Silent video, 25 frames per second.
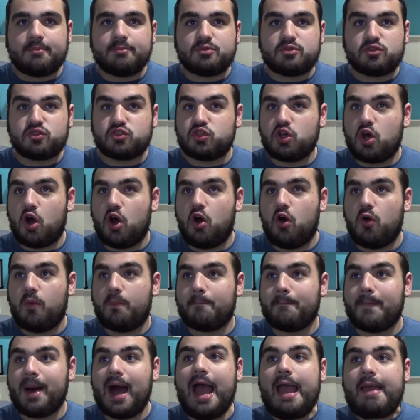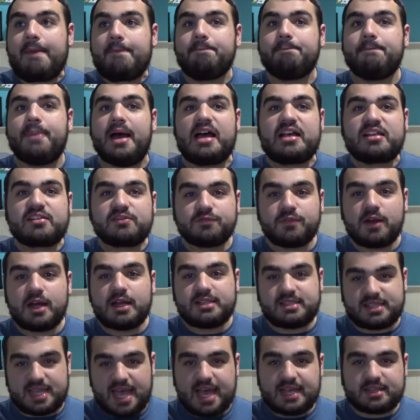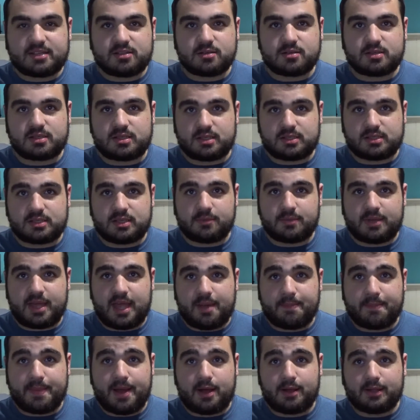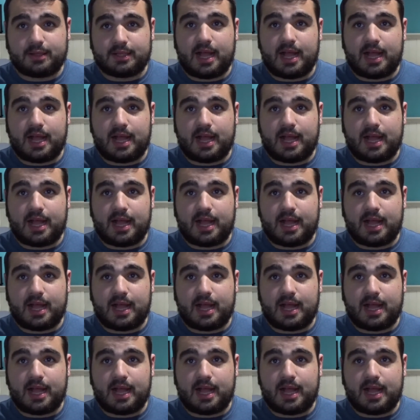So my best friend's Exorcism came out,